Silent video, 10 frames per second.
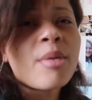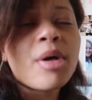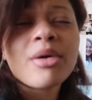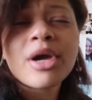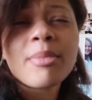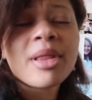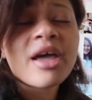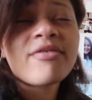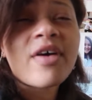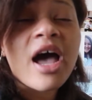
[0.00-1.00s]
I'll probably wake up at
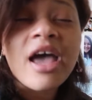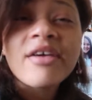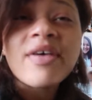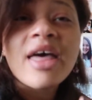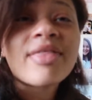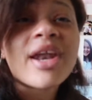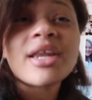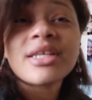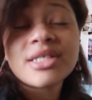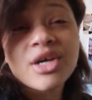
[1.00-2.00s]
like five and then I
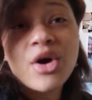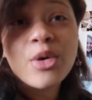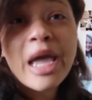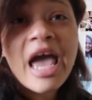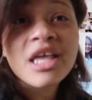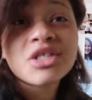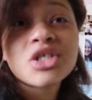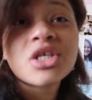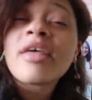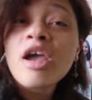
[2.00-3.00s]
need to go
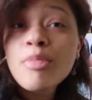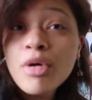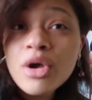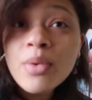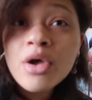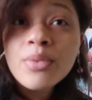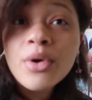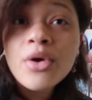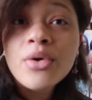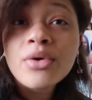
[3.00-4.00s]
catch the airport
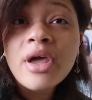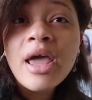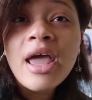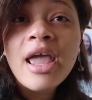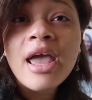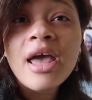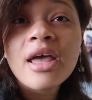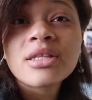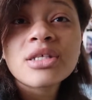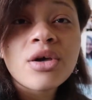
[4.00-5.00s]
railroad
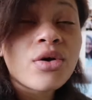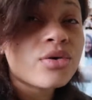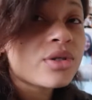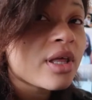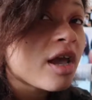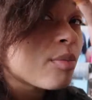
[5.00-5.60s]
and go to the